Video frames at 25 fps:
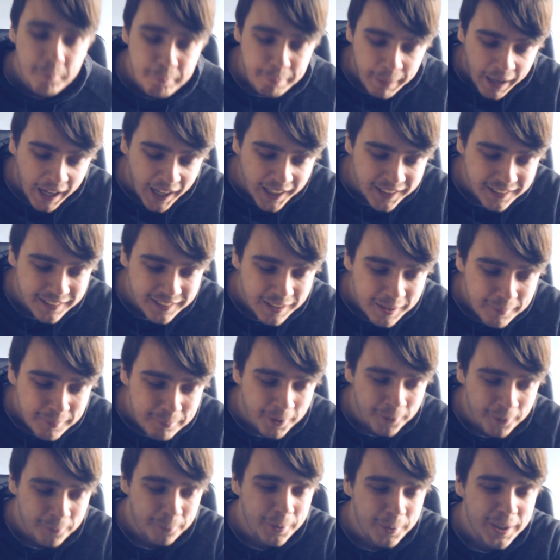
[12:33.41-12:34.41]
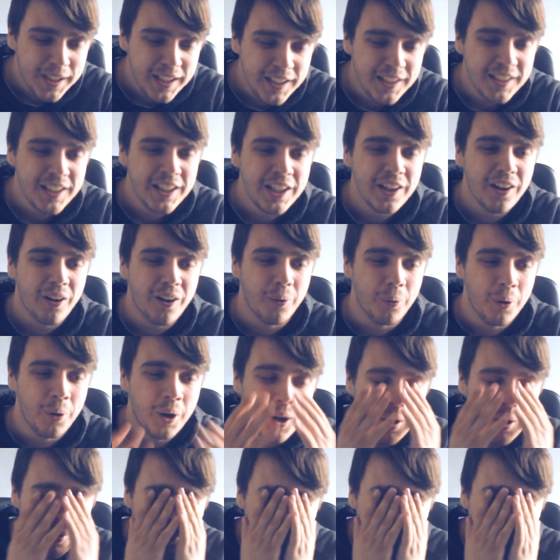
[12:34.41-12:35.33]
Back Mourinho.